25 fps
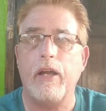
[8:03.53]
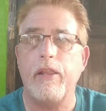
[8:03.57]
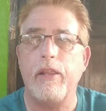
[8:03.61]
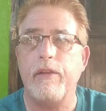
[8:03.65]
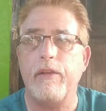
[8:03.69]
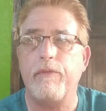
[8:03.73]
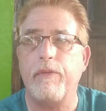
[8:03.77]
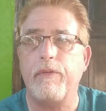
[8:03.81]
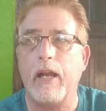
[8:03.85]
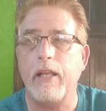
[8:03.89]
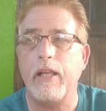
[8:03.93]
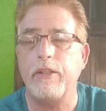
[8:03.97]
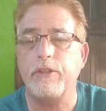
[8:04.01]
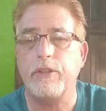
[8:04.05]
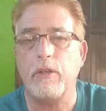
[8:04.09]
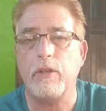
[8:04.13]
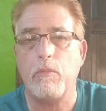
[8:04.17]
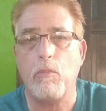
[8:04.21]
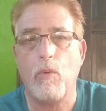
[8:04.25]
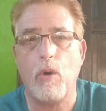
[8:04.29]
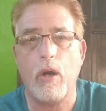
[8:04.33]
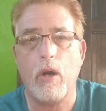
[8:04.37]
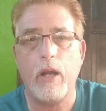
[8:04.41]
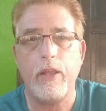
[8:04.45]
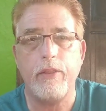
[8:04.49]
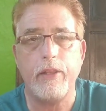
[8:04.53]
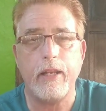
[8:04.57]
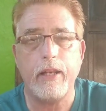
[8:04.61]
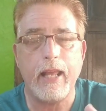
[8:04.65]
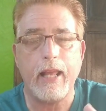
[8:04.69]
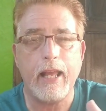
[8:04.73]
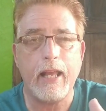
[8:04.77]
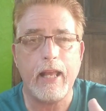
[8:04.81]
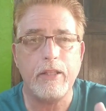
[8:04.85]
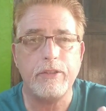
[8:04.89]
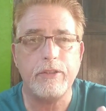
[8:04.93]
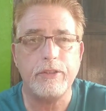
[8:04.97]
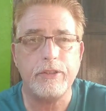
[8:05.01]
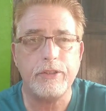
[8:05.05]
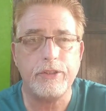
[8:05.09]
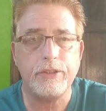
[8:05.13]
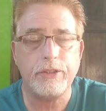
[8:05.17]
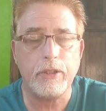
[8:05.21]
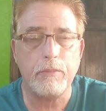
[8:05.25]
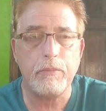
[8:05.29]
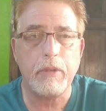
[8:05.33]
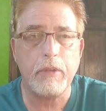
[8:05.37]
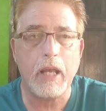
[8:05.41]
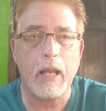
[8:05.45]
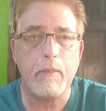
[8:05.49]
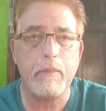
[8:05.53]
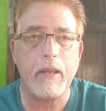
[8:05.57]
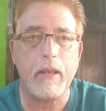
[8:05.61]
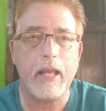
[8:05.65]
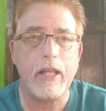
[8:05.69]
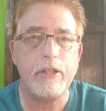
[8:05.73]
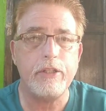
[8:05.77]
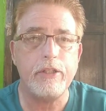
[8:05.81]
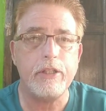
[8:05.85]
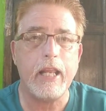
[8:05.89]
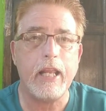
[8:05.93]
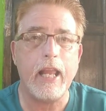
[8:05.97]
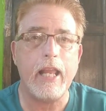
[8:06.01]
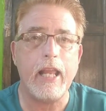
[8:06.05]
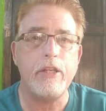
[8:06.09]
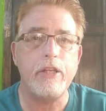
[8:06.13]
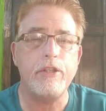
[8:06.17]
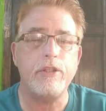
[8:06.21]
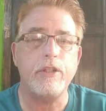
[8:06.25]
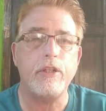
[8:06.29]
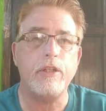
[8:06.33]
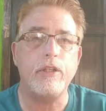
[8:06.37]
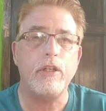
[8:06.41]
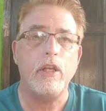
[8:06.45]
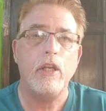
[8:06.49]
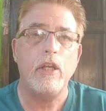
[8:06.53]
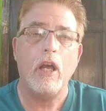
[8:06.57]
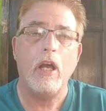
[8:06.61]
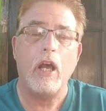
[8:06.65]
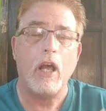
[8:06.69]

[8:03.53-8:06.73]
They find someone that has some type of education.